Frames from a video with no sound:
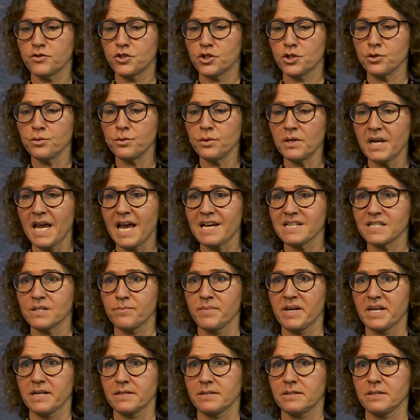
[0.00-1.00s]
dual
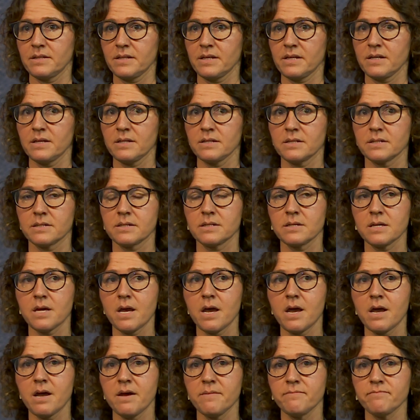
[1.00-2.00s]
aspect to this.
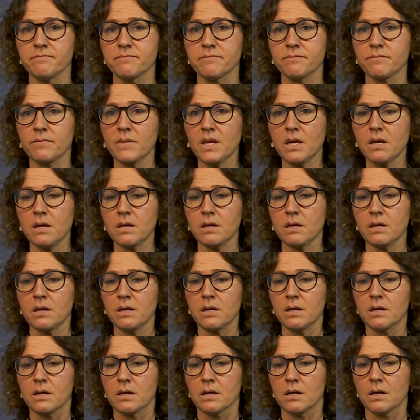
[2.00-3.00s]

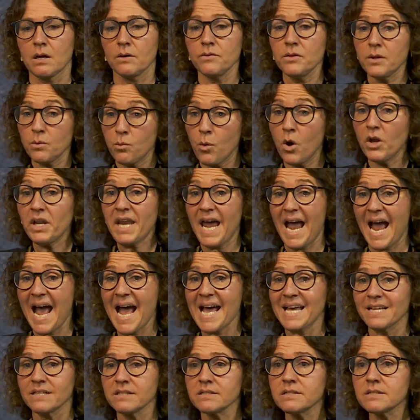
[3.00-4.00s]
On the one
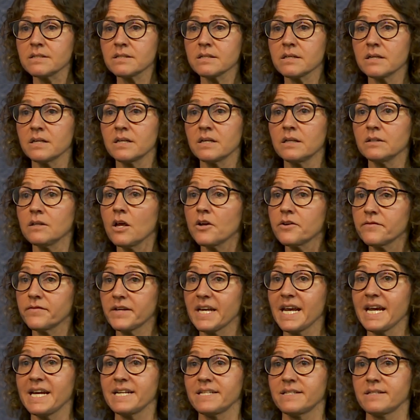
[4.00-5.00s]
hand, in a lot of
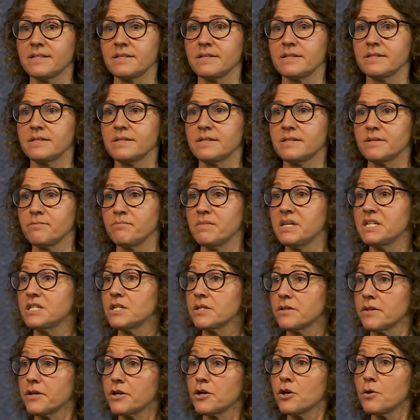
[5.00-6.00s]
cases,
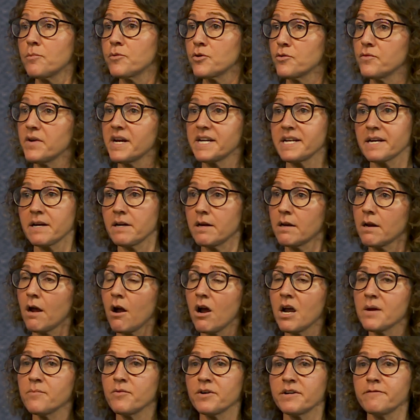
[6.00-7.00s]
media that are operating in
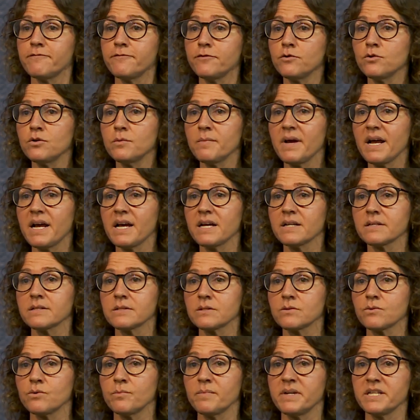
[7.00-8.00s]
hybrid
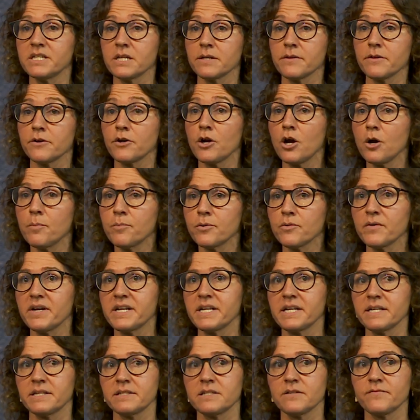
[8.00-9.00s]
formats or media that are
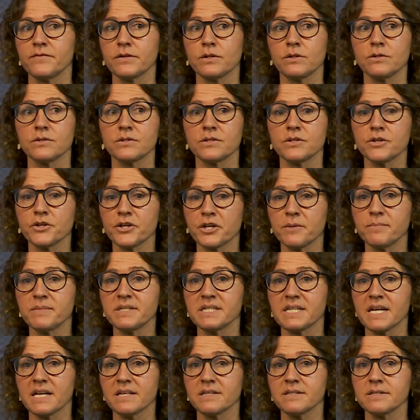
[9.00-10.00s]
operating in difficult
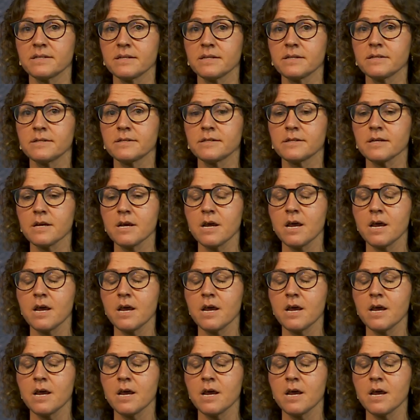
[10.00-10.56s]
circumstances